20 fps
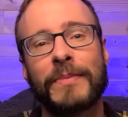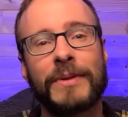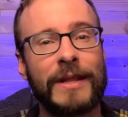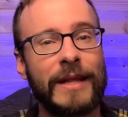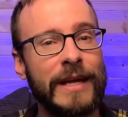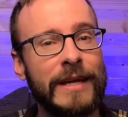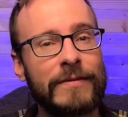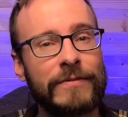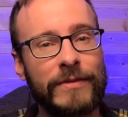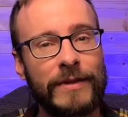
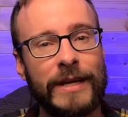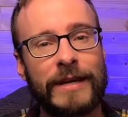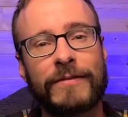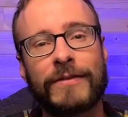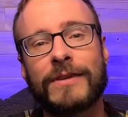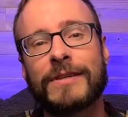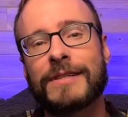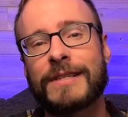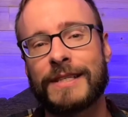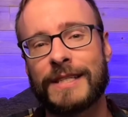Plain
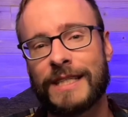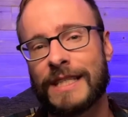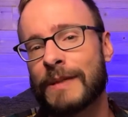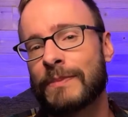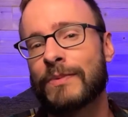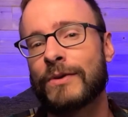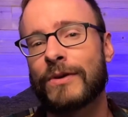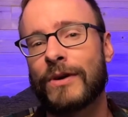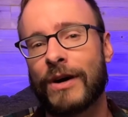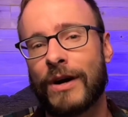flavors and
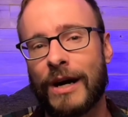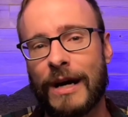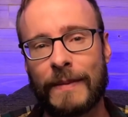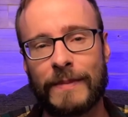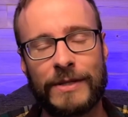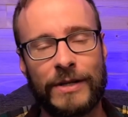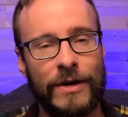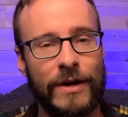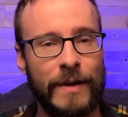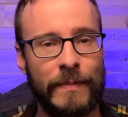simple
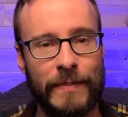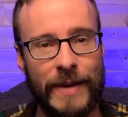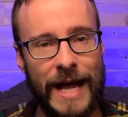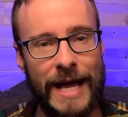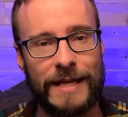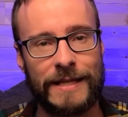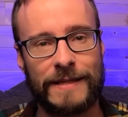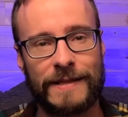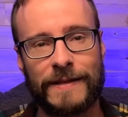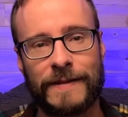carbs are
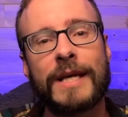best.